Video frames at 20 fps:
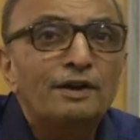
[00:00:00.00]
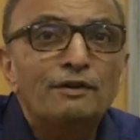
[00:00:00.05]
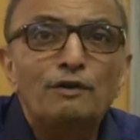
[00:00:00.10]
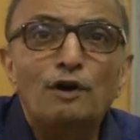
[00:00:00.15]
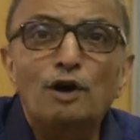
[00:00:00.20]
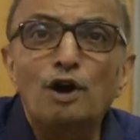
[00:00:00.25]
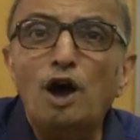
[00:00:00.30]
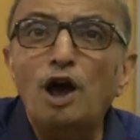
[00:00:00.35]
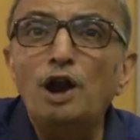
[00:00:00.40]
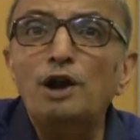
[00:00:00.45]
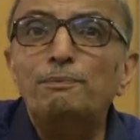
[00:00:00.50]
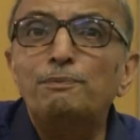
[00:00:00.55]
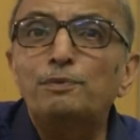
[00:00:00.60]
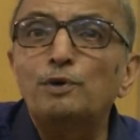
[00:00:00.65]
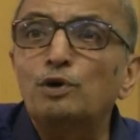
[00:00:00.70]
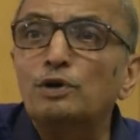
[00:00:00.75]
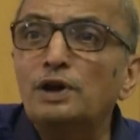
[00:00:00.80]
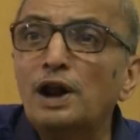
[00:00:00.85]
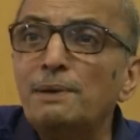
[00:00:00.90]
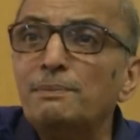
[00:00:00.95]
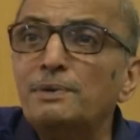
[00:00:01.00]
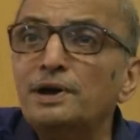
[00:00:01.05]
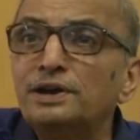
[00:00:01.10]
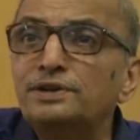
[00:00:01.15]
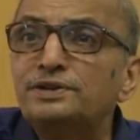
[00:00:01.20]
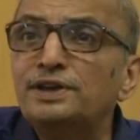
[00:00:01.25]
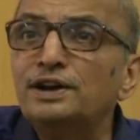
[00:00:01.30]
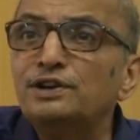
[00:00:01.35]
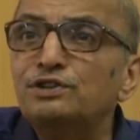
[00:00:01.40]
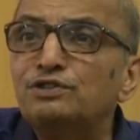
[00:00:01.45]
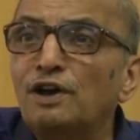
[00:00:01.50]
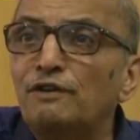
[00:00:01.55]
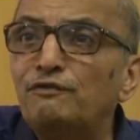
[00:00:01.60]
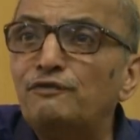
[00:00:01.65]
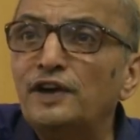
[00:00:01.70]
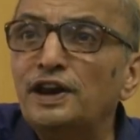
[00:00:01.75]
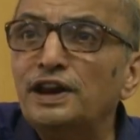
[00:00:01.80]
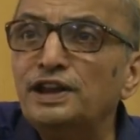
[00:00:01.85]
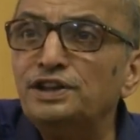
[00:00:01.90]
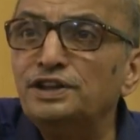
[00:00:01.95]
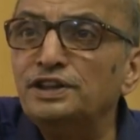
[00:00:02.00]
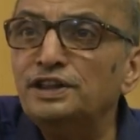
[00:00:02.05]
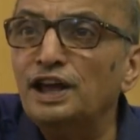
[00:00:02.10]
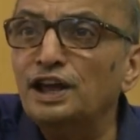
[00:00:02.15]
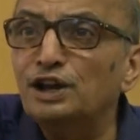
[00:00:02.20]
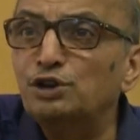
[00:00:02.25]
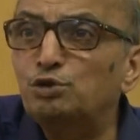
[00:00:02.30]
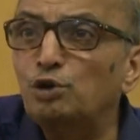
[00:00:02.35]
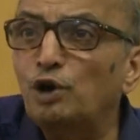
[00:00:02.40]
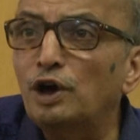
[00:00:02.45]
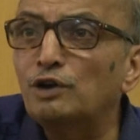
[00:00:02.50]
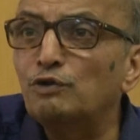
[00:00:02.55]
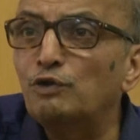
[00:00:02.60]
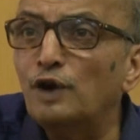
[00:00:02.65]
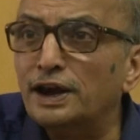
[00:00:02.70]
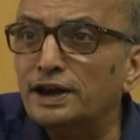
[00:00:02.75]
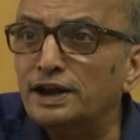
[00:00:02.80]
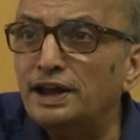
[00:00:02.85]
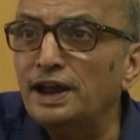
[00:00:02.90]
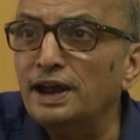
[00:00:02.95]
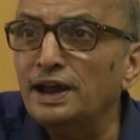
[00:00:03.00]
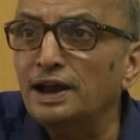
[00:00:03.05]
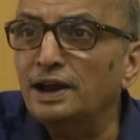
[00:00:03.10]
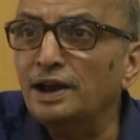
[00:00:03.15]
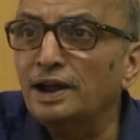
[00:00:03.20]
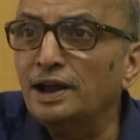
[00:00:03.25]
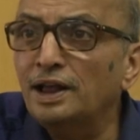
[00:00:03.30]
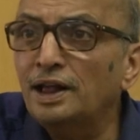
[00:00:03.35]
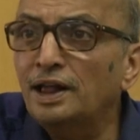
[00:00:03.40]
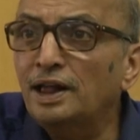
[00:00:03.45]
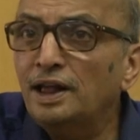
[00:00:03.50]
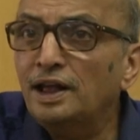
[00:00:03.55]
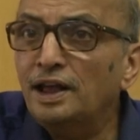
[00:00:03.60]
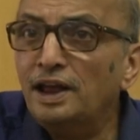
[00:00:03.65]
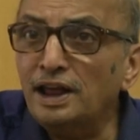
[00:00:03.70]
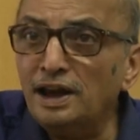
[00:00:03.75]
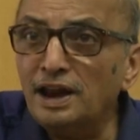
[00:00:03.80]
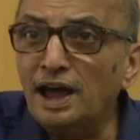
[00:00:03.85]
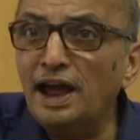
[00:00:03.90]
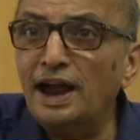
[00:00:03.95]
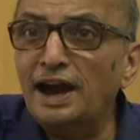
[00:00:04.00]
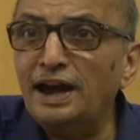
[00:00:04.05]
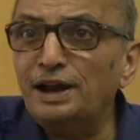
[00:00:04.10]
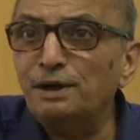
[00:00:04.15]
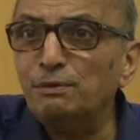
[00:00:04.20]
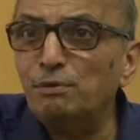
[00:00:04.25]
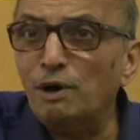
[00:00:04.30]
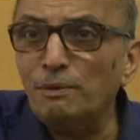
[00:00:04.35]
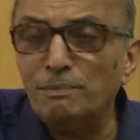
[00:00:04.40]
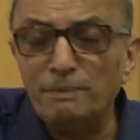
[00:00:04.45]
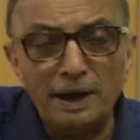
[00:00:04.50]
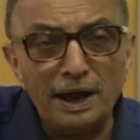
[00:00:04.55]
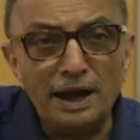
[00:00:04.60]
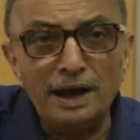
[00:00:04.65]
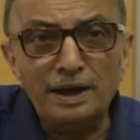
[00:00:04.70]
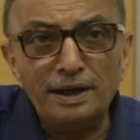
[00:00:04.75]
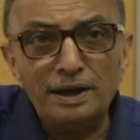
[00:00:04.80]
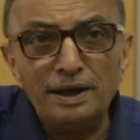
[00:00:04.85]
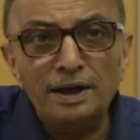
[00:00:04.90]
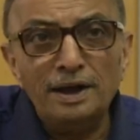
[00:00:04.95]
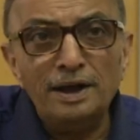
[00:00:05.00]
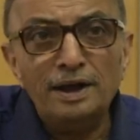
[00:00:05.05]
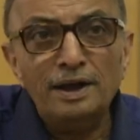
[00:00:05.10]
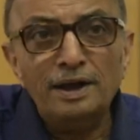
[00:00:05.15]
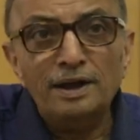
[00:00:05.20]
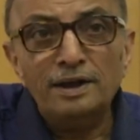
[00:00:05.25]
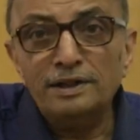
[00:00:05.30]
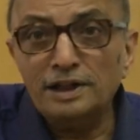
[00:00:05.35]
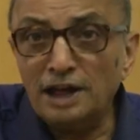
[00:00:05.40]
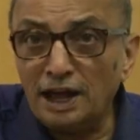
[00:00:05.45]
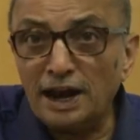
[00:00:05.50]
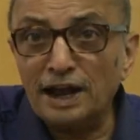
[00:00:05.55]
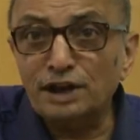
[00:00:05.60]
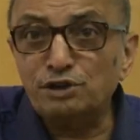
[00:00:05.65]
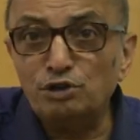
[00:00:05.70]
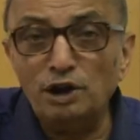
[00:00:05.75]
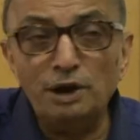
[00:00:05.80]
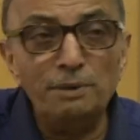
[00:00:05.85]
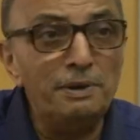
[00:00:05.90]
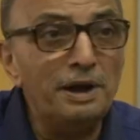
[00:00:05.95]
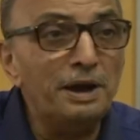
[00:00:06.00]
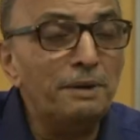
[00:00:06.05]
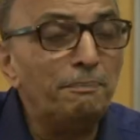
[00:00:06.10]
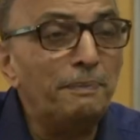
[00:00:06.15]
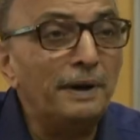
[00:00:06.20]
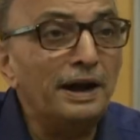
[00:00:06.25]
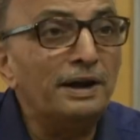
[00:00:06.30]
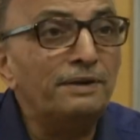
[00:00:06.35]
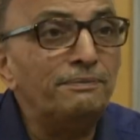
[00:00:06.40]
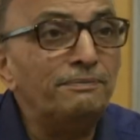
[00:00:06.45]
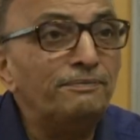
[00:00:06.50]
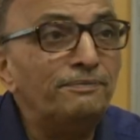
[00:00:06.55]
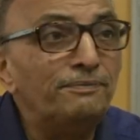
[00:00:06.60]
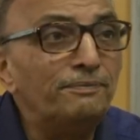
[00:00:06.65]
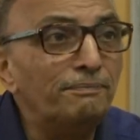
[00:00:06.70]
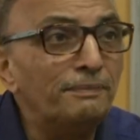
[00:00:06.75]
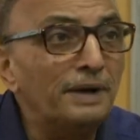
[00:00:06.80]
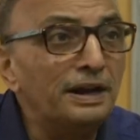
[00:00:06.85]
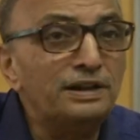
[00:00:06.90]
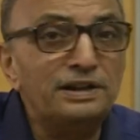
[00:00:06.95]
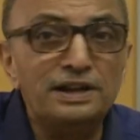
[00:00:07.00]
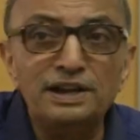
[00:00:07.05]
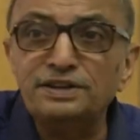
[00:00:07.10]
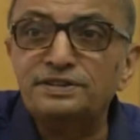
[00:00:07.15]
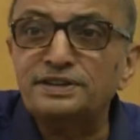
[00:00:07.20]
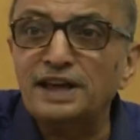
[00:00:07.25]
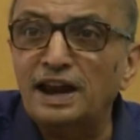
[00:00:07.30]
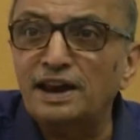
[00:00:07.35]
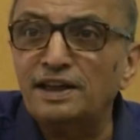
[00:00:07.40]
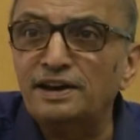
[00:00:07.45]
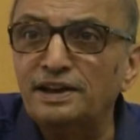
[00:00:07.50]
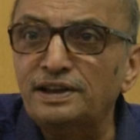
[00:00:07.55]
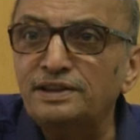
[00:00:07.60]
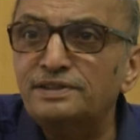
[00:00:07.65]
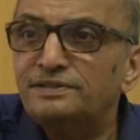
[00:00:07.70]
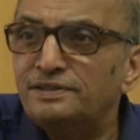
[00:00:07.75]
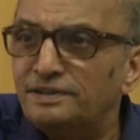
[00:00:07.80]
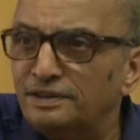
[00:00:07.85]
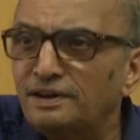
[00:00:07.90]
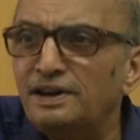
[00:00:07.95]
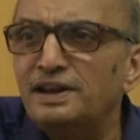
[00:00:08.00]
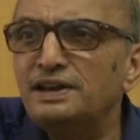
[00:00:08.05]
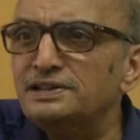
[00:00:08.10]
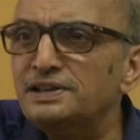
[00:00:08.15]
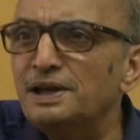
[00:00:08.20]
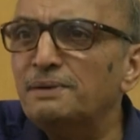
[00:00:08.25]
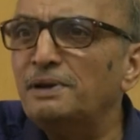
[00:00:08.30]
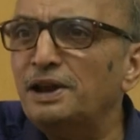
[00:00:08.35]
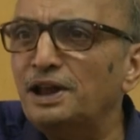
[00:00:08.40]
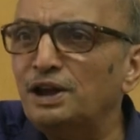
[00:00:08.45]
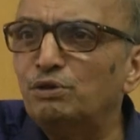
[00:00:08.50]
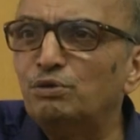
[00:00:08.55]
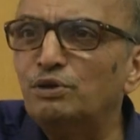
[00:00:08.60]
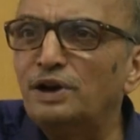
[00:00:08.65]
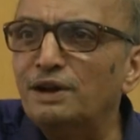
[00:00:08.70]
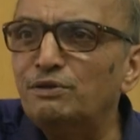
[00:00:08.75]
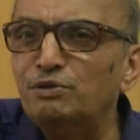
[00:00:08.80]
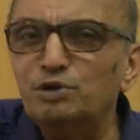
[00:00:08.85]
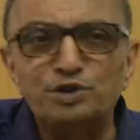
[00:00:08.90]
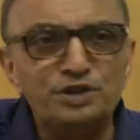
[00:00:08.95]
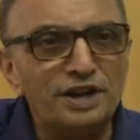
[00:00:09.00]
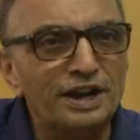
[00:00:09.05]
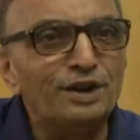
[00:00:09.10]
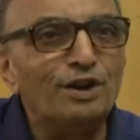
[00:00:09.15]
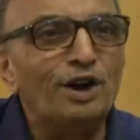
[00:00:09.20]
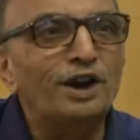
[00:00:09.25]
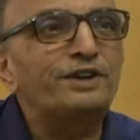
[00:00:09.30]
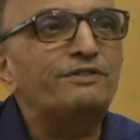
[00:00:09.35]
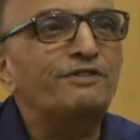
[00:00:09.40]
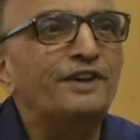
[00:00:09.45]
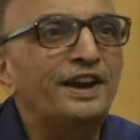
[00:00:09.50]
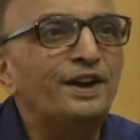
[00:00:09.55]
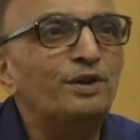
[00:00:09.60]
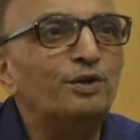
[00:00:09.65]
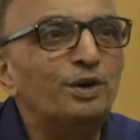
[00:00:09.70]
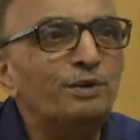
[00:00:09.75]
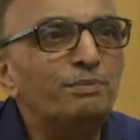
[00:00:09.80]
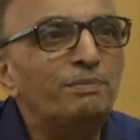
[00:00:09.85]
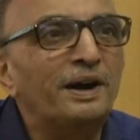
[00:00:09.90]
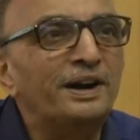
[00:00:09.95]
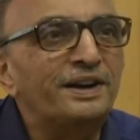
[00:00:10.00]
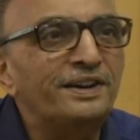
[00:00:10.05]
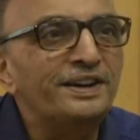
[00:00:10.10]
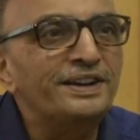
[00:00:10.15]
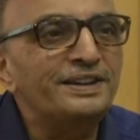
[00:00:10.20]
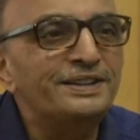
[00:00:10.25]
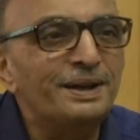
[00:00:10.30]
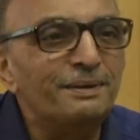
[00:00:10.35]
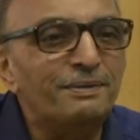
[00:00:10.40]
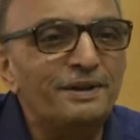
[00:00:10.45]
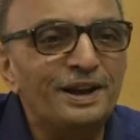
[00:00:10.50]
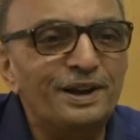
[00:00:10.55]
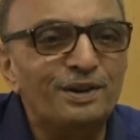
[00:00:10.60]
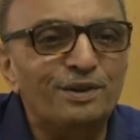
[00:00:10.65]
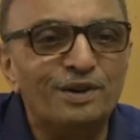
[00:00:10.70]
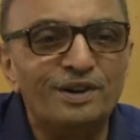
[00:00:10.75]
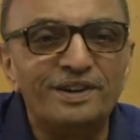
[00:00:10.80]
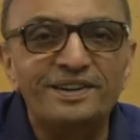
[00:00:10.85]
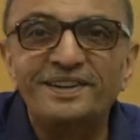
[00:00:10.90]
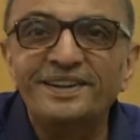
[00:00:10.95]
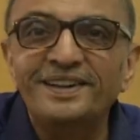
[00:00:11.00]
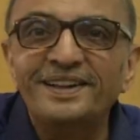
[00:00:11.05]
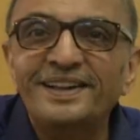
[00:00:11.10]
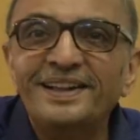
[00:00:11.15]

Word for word: for all programmers and software engineers who are working in IIT Bombay, they are actually being paid monthly salaries, reasonably good, I would say, not very good, but reasonably good.